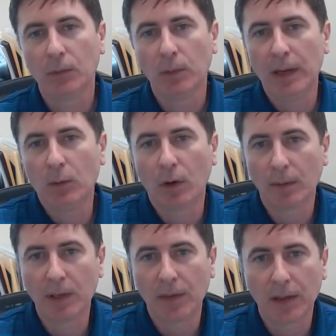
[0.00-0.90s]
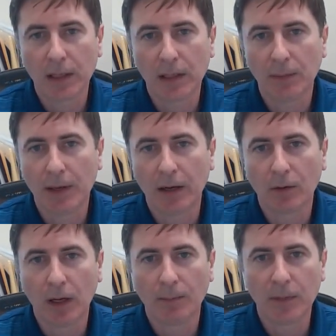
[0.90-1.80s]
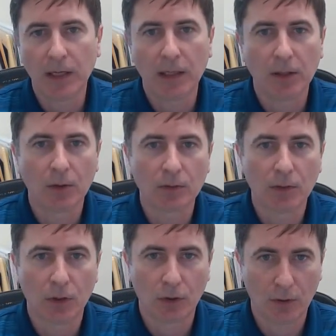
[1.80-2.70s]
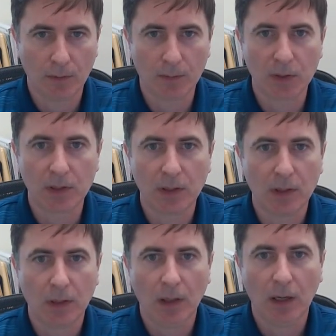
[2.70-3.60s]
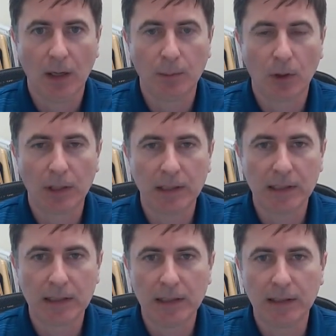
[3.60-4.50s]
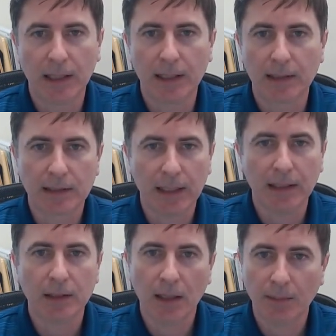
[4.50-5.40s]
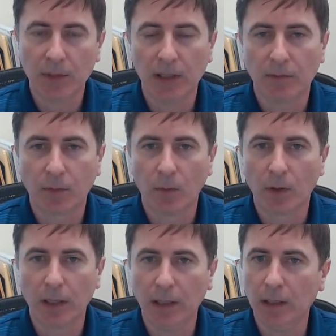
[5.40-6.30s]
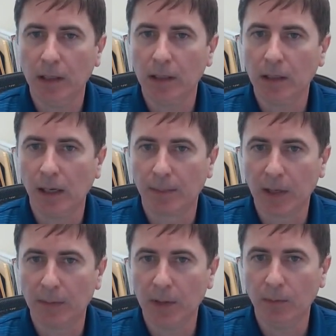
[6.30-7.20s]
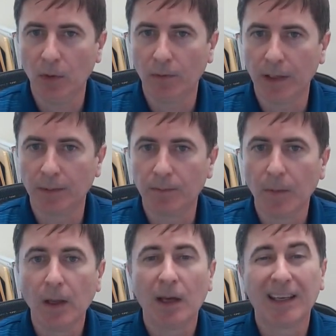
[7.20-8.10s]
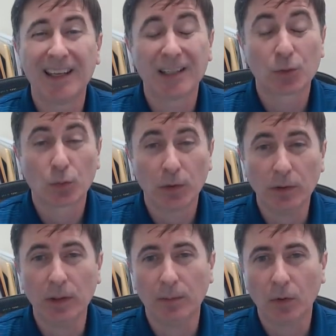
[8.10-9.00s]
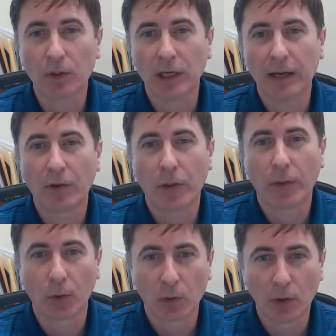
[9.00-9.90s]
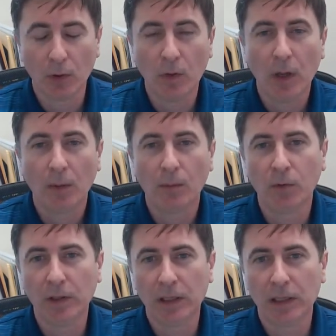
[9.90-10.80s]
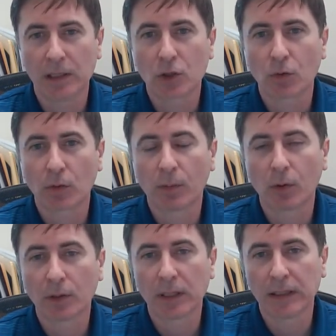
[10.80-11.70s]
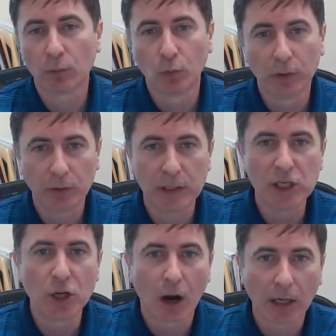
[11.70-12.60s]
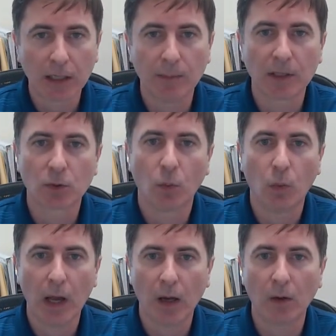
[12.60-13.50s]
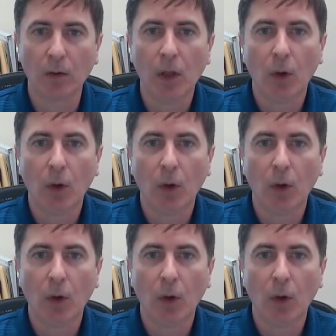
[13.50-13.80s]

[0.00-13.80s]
you may want to be thinking about updating those terms on existing tenants and to update for any upcoming move-in. Again, it's really important to have a thorough move-in condition report that really documents well